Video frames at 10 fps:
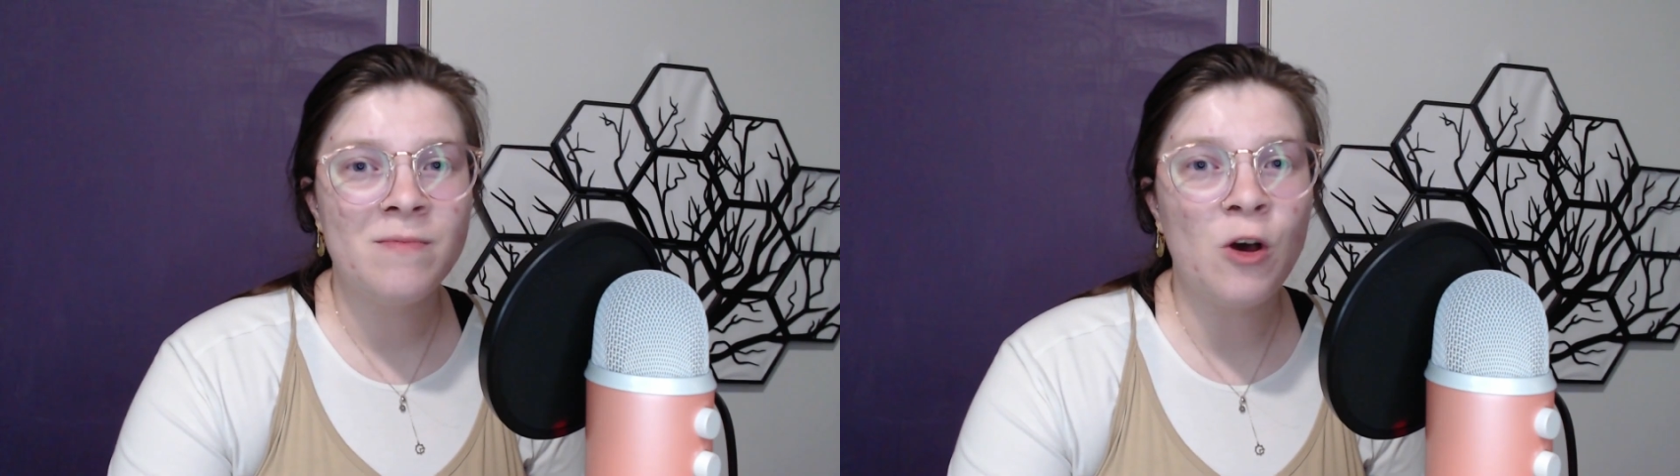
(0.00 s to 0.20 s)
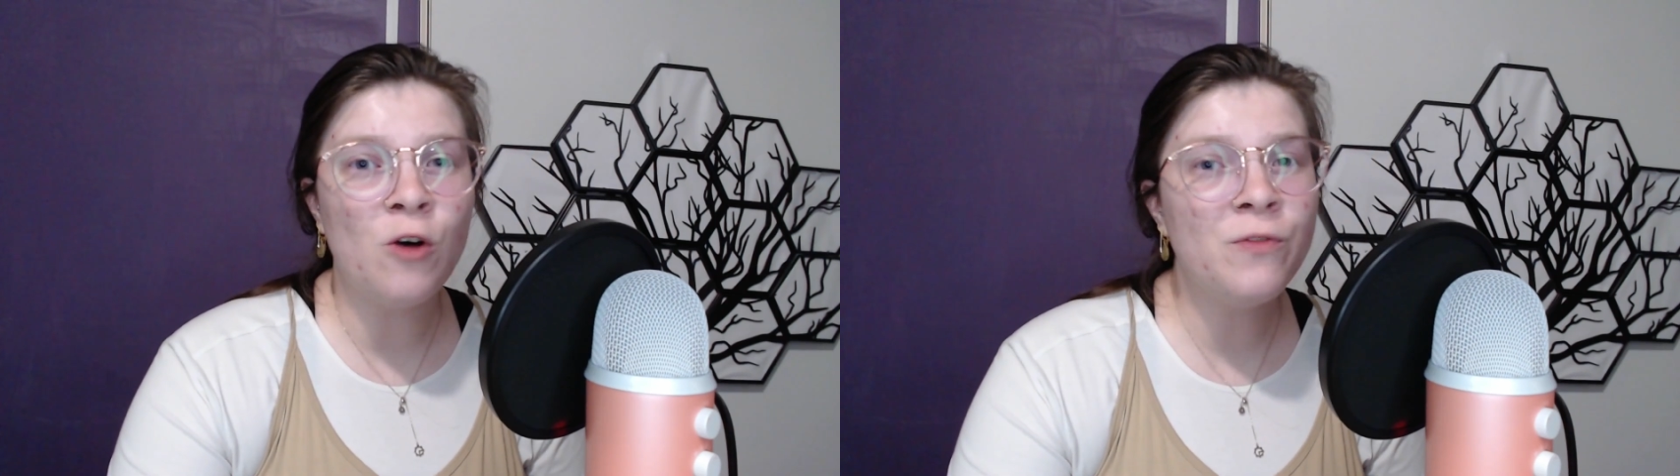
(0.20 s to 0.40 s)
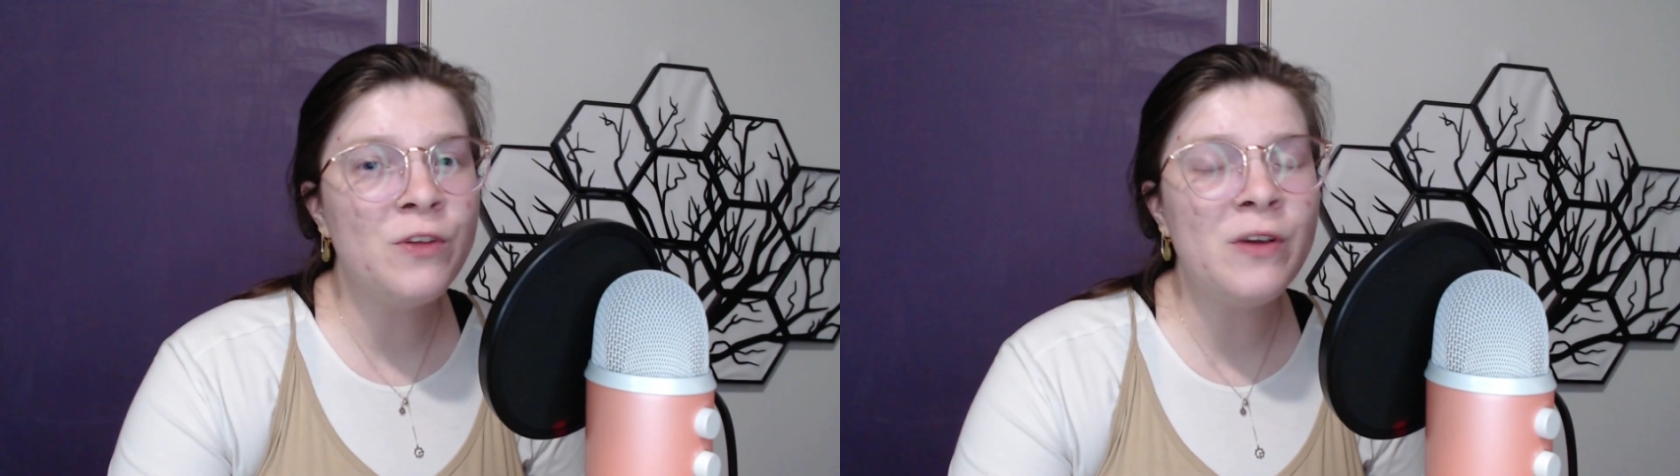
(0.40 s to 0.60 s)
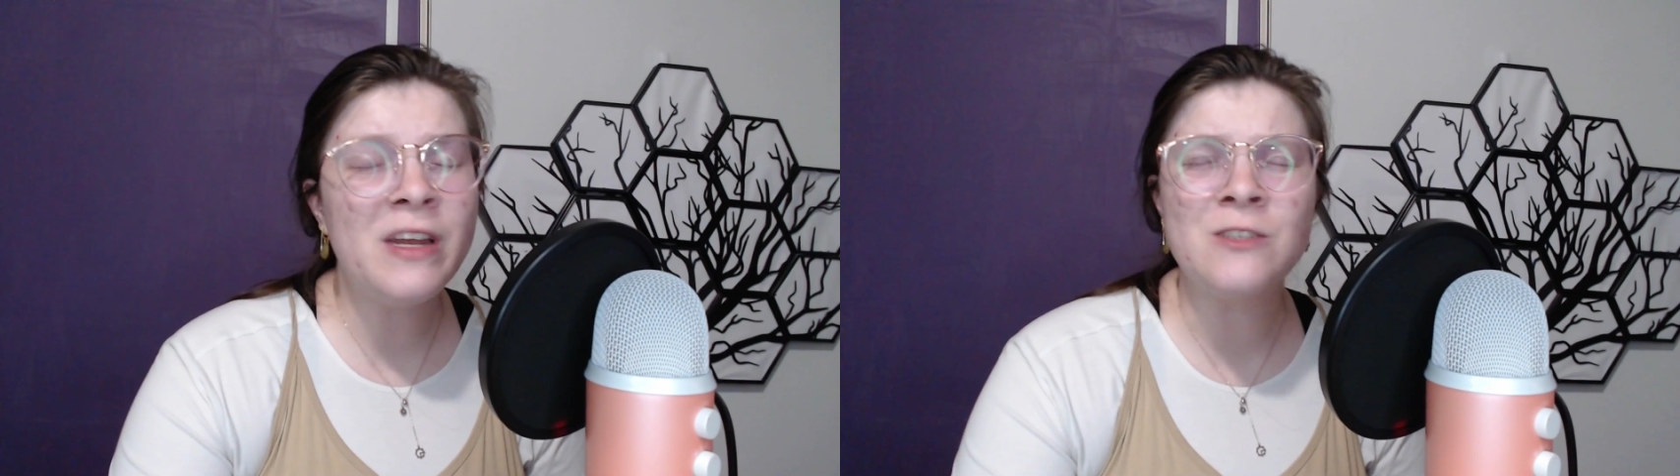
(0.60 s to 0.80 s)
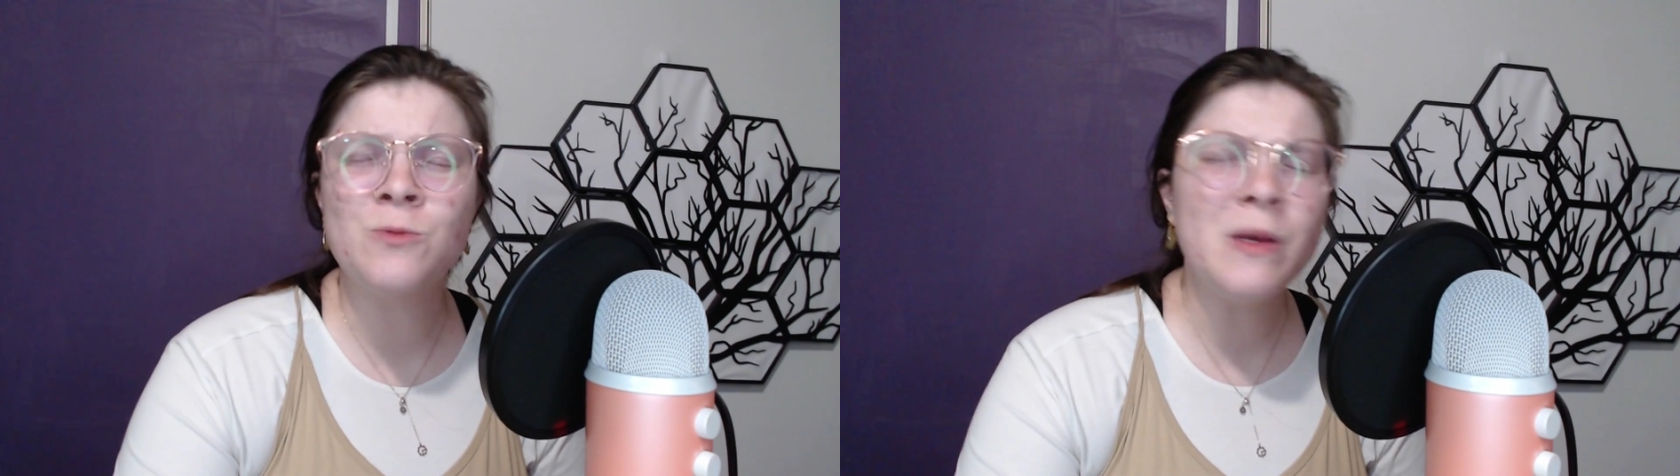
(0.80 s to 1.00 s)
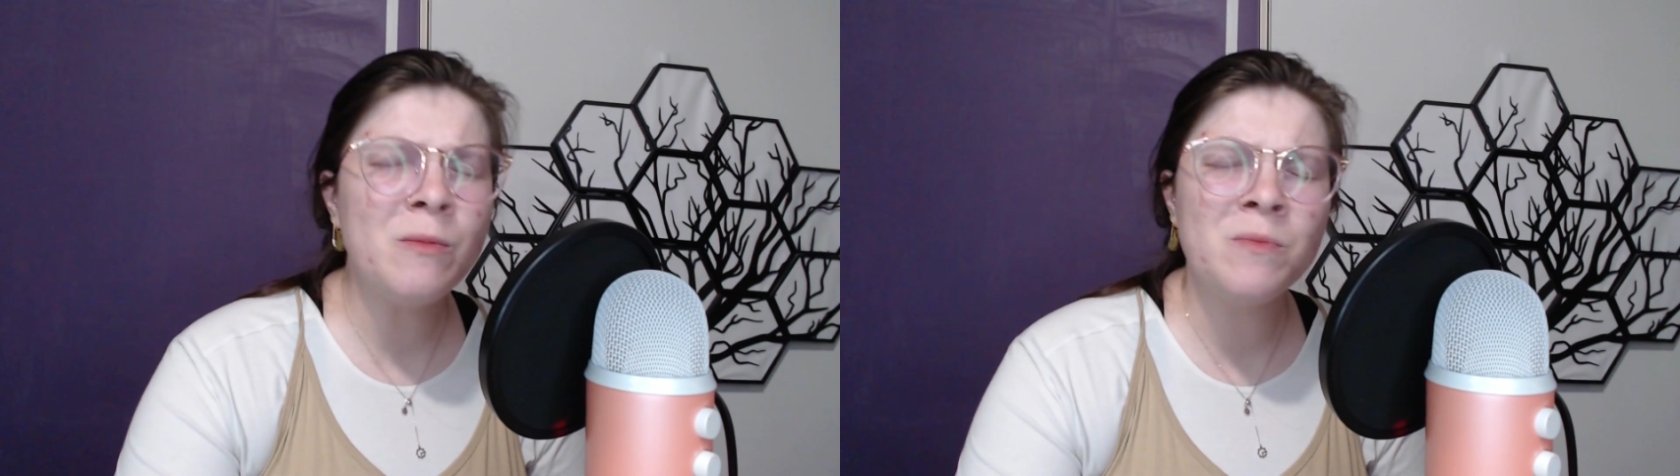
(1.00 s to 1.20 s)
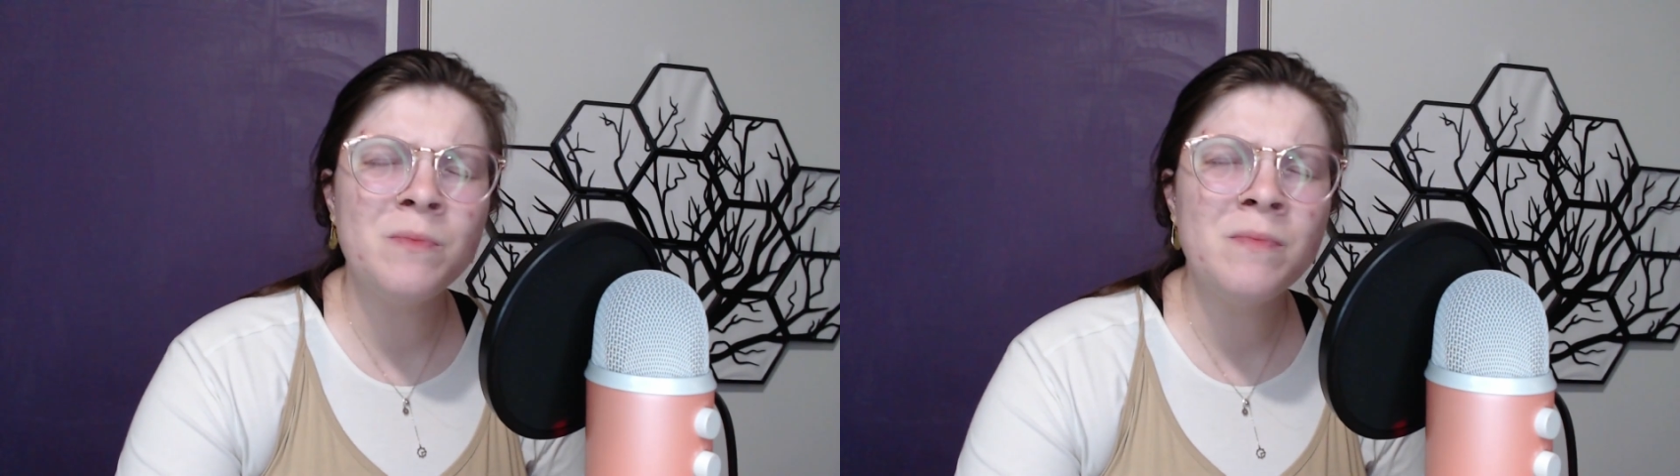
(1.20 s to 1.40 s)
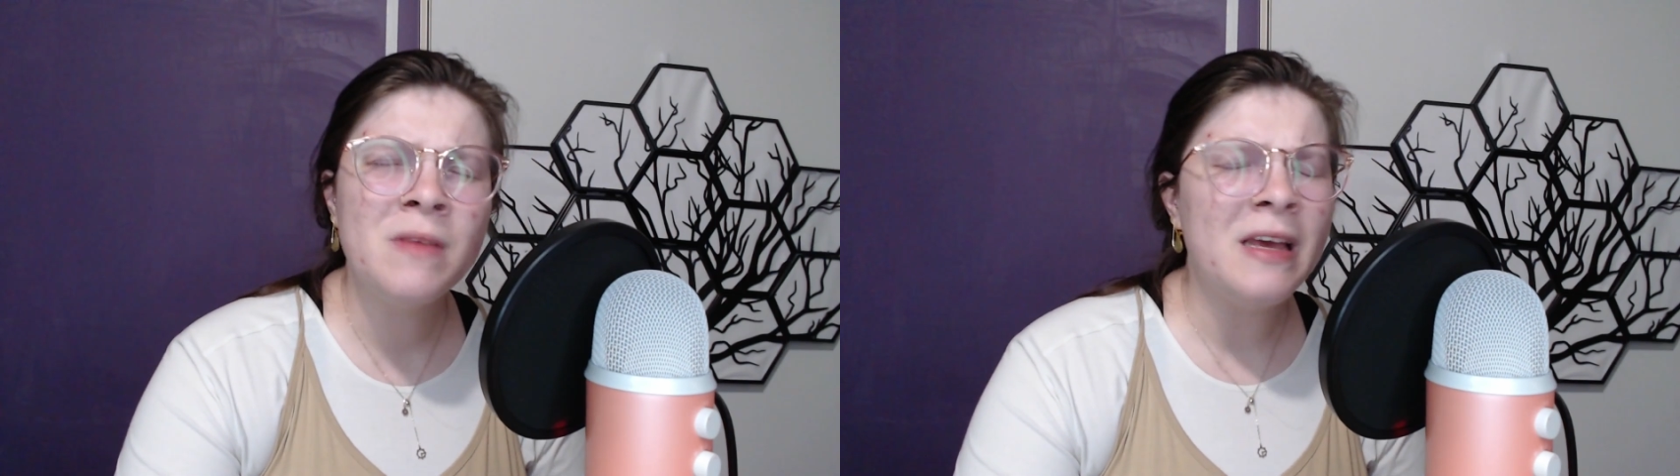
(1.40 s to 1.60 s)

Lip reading: Hopefully you get a swim